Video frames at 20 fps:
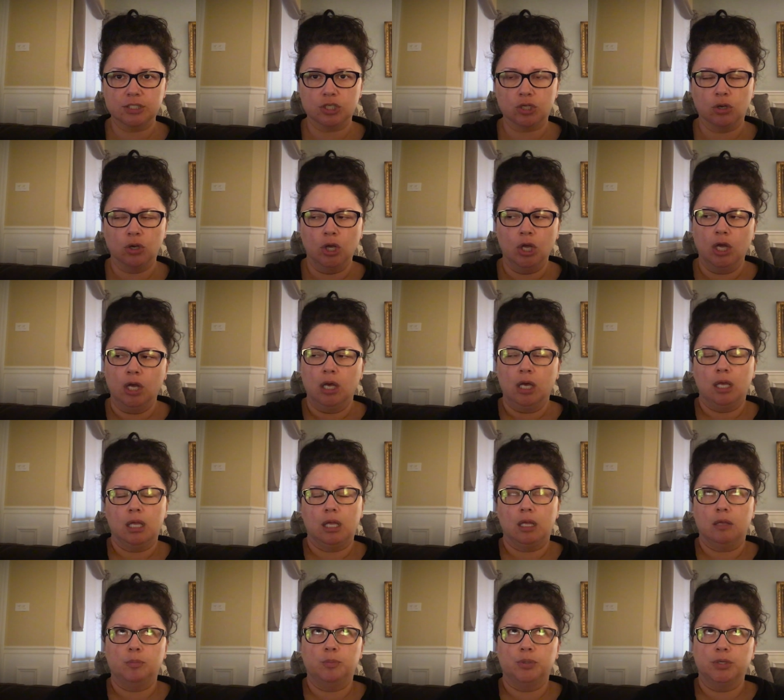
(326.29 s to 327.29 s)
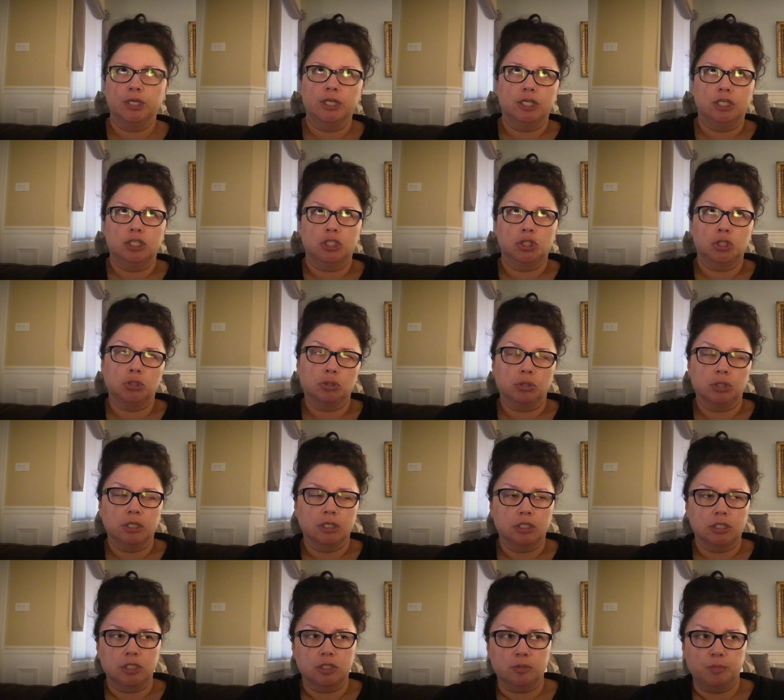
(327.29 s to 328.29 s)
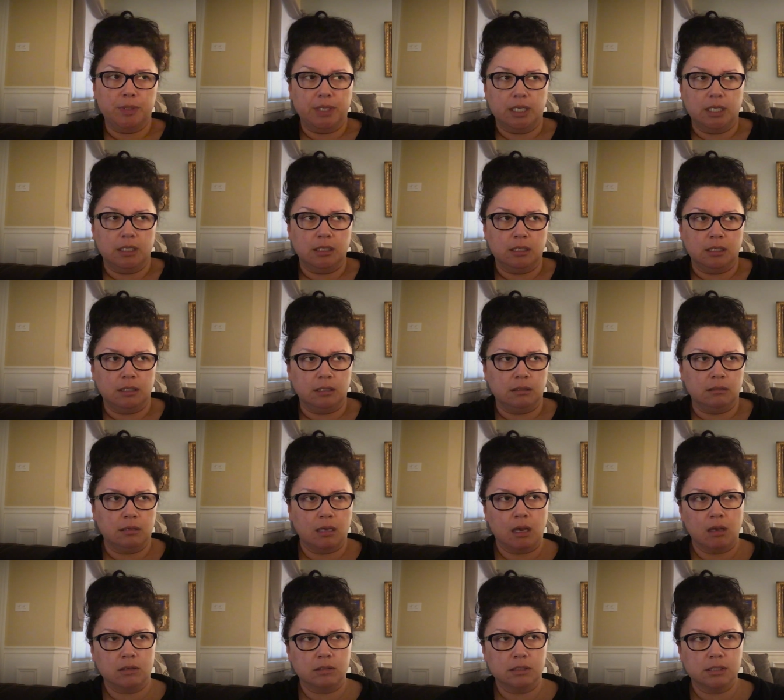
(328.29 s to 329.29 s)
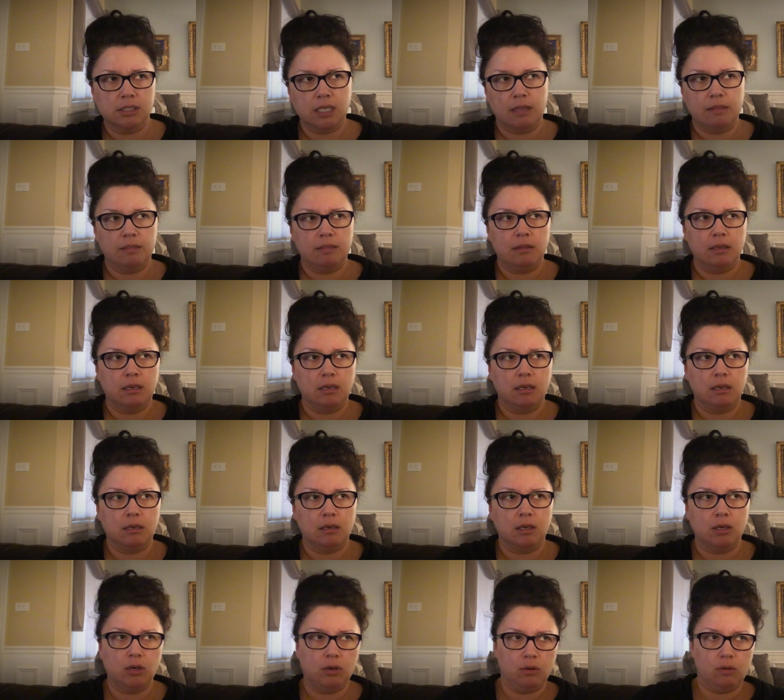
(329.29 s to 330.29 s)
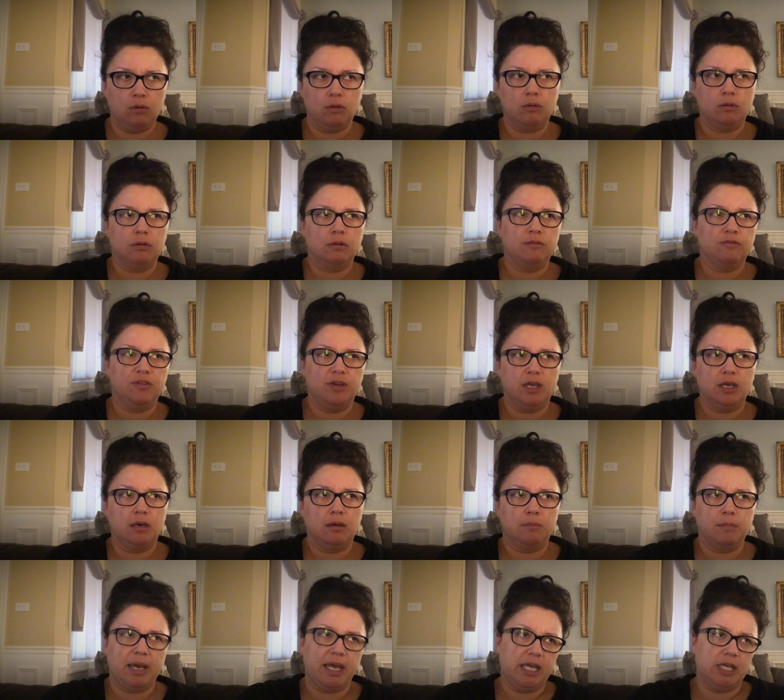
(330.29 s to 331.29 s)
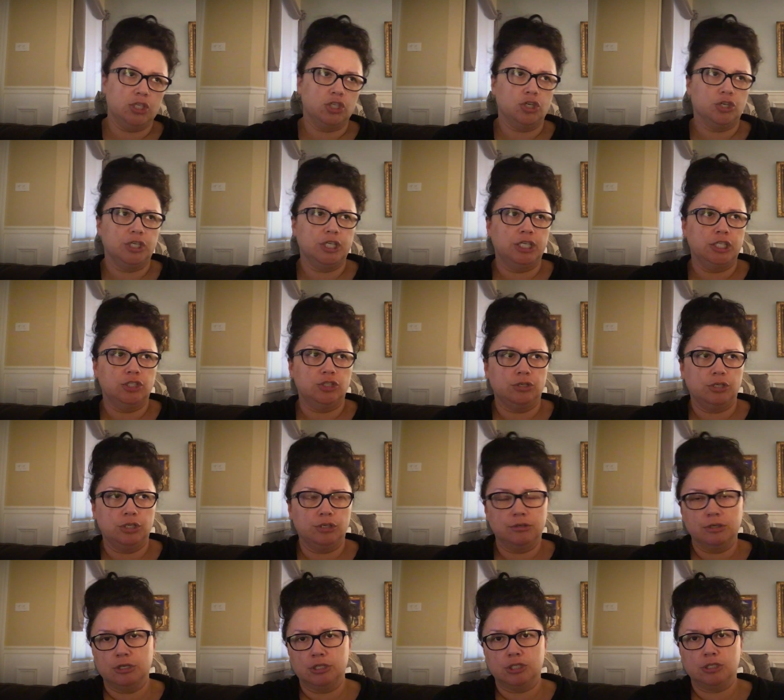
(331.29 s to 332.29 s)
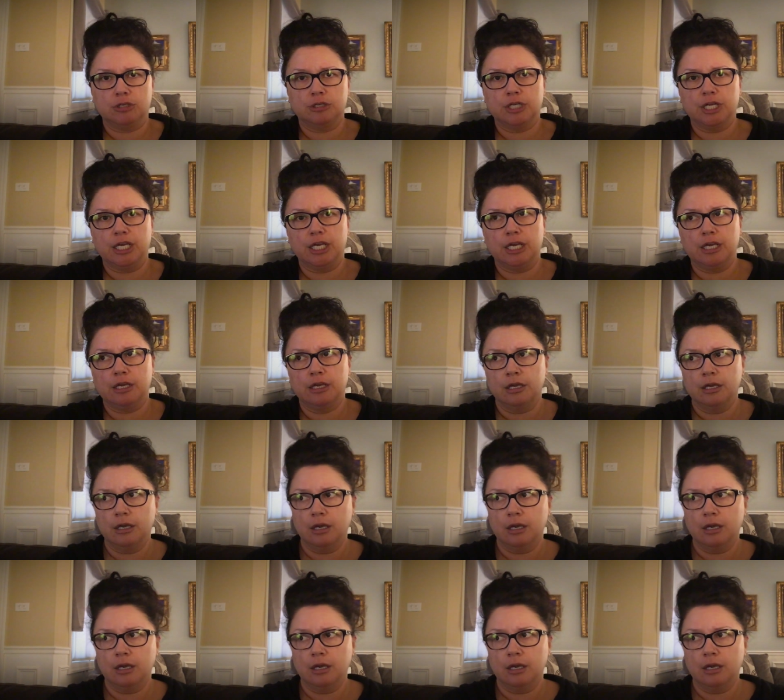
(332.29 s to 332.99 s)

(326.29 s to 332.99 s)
You know, I'll put it in a storage bin and I'll send the code via my attorney to your attorney,